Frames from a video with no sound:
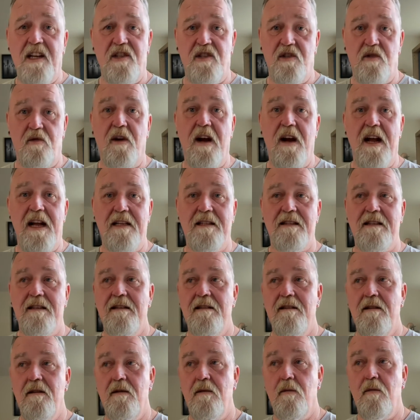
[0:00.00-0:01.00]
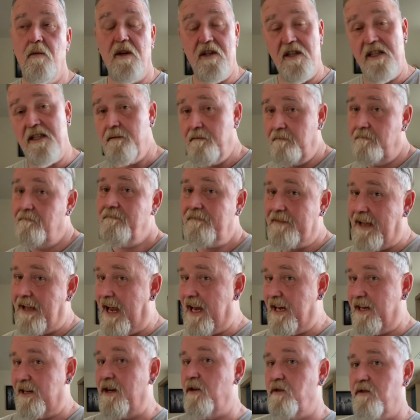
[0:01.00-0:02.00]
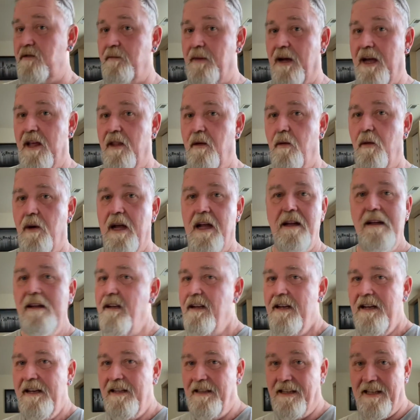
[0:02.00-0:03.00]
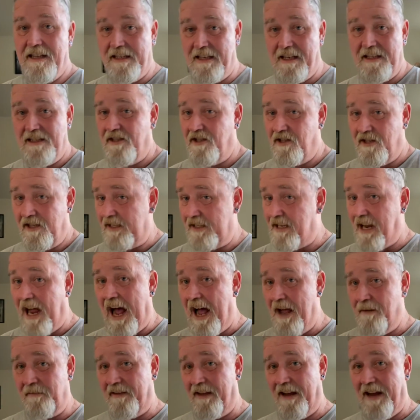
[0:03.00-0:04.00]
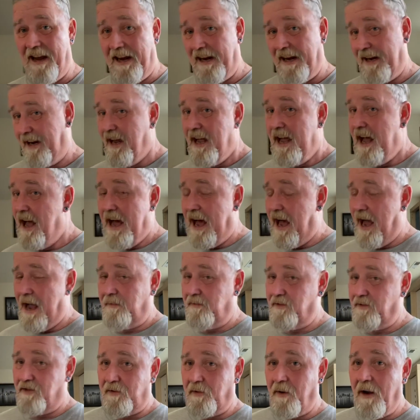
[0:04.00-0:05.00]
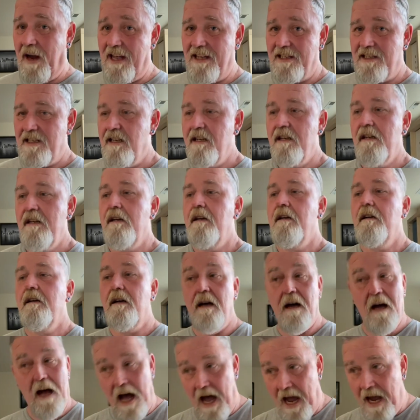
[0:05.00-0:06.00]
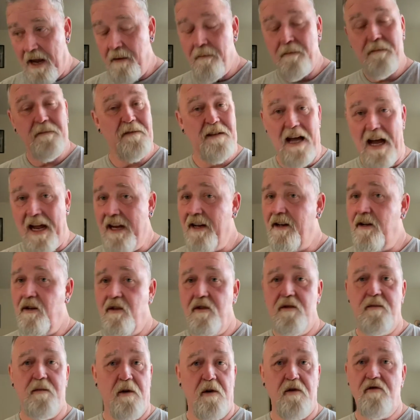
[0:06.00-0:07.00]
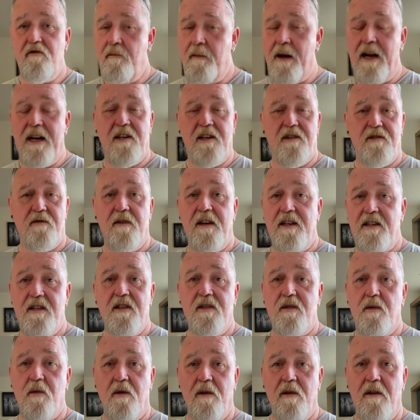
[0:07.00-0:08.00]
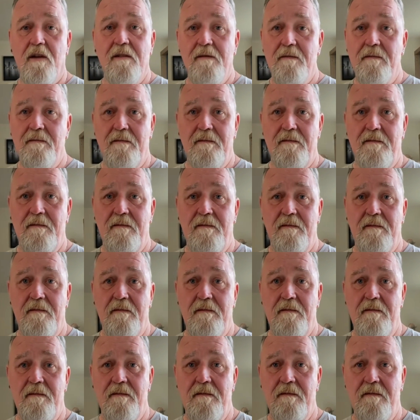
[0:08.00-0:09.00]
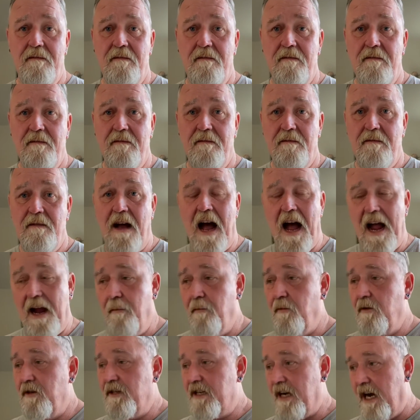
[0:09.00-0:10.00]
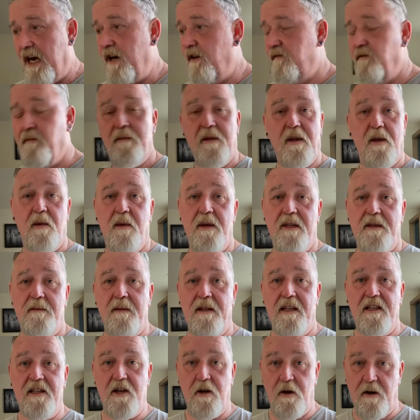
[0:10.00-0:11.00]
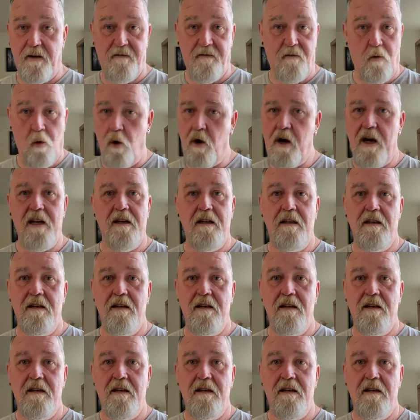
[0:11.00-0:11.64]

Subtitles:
stress, which is diagnosed, by the way. This isn't just I'm saying I'm stressed. I'm diagnosed post-traumatic stress disorder. I'm retired from the U.S. military for it.